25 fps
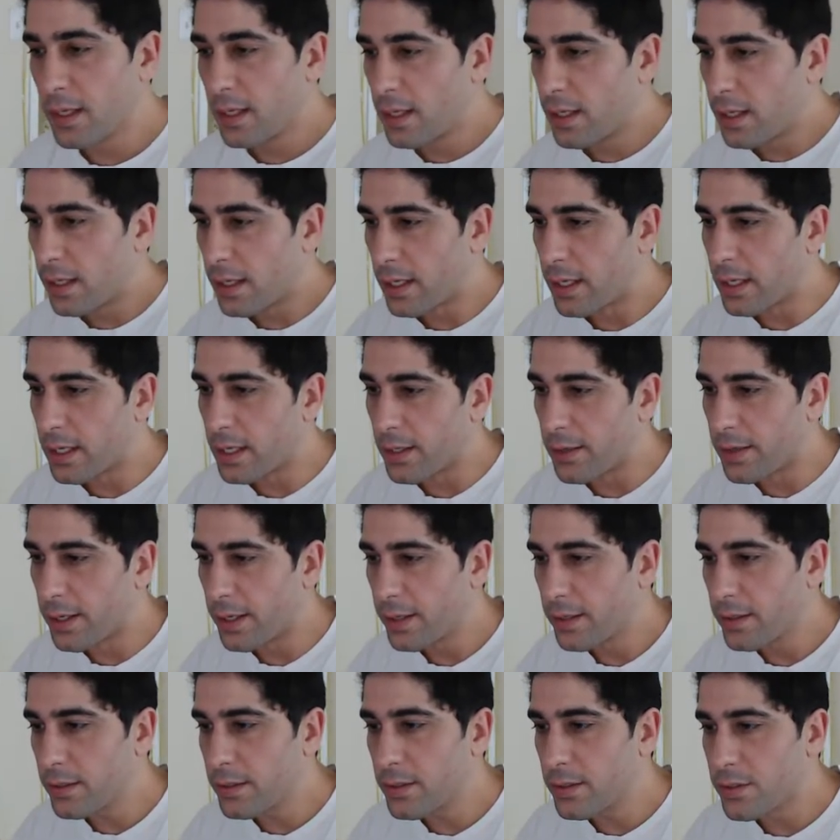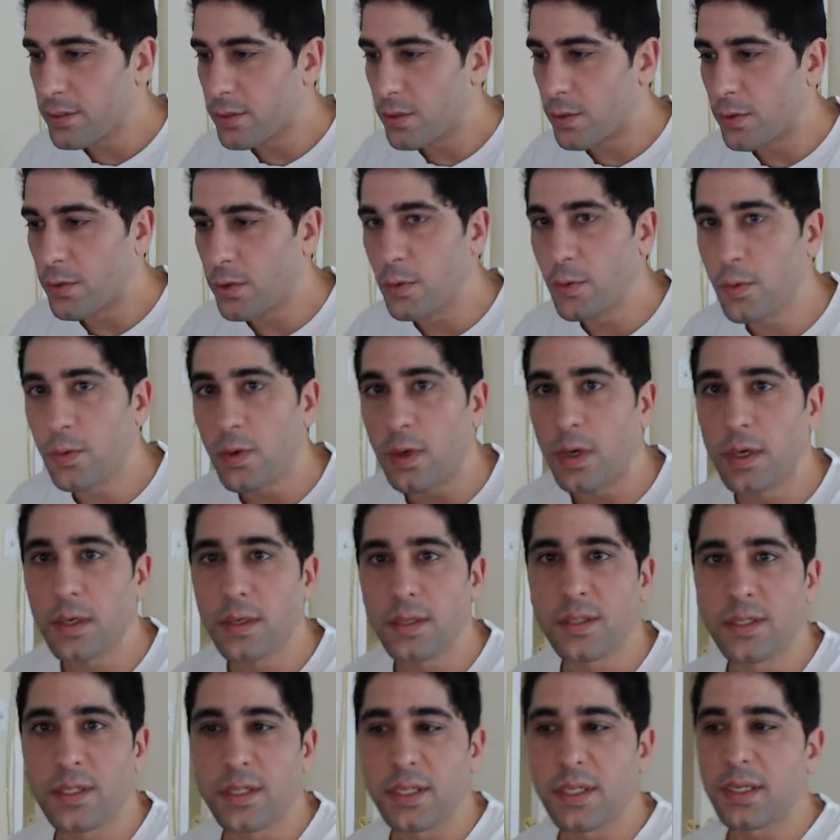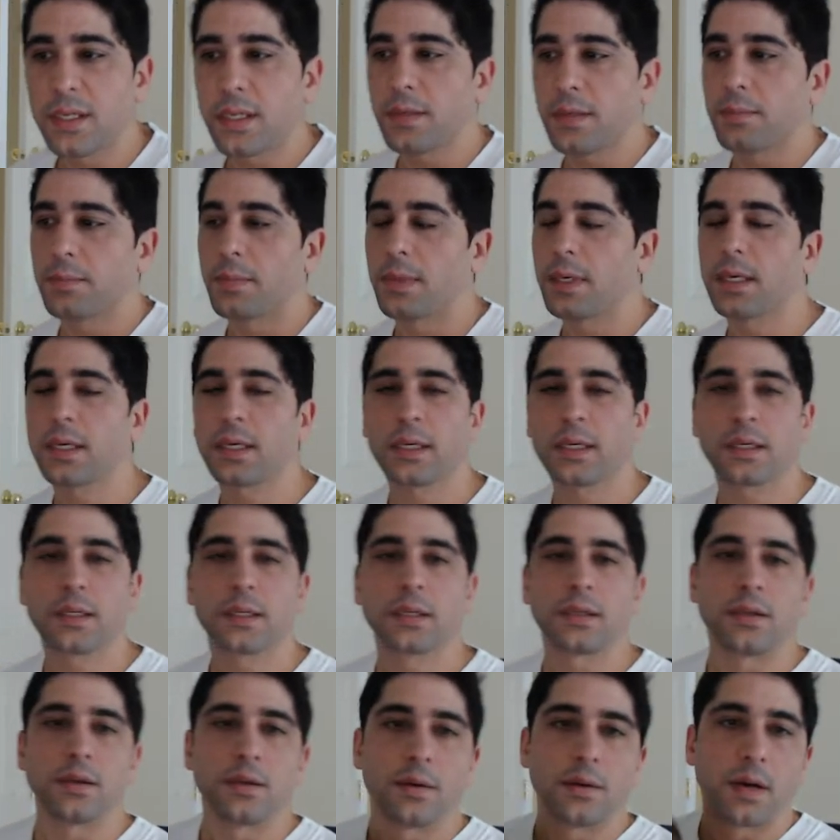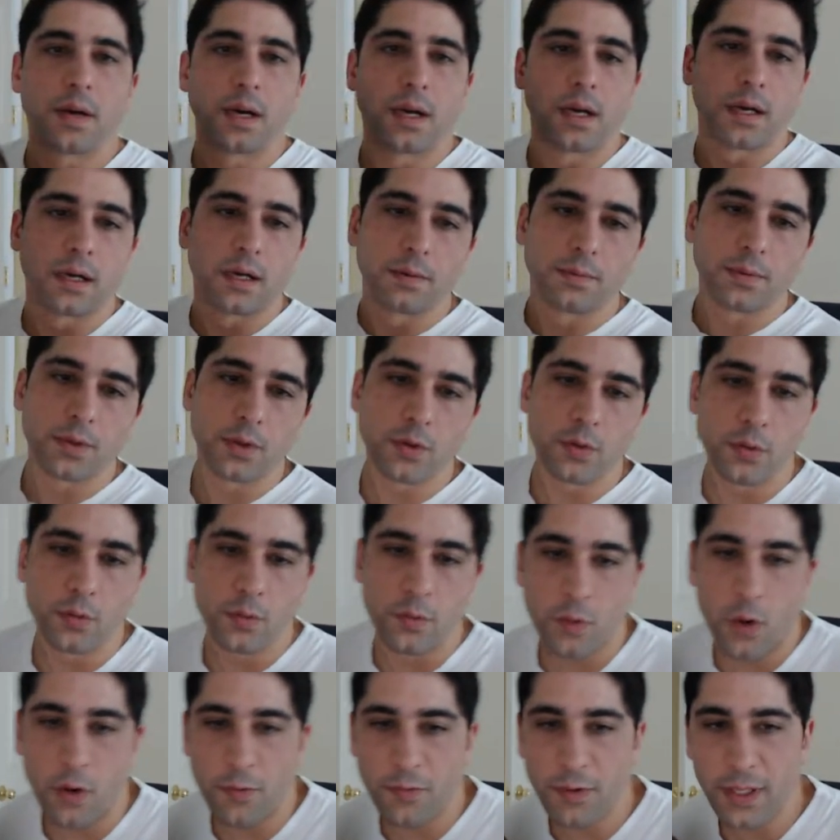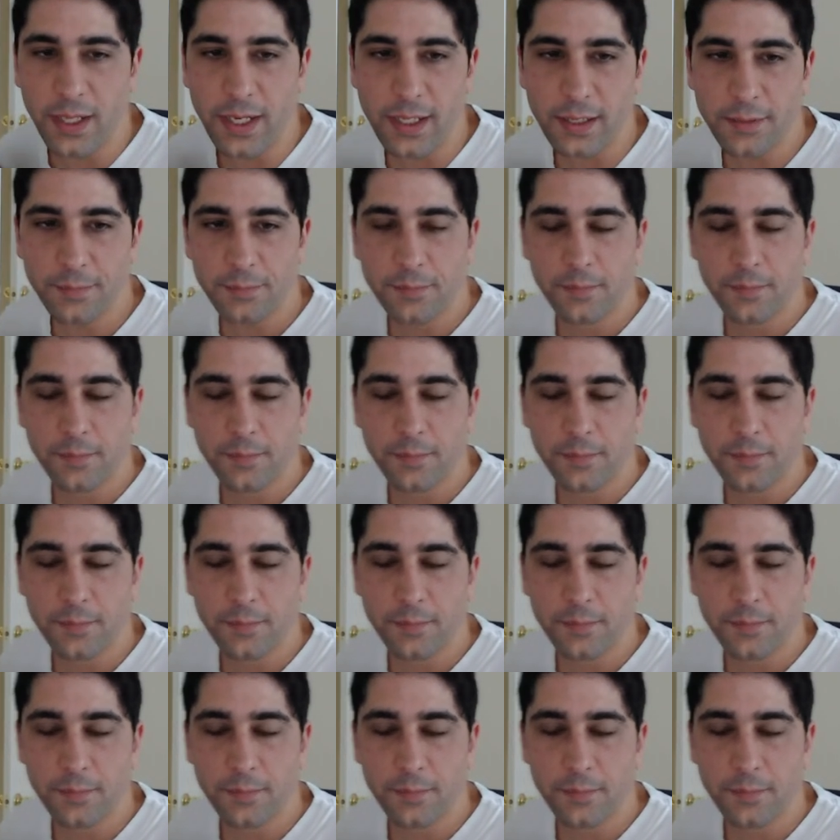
Hey there. So you are seeing my uh, new overlay.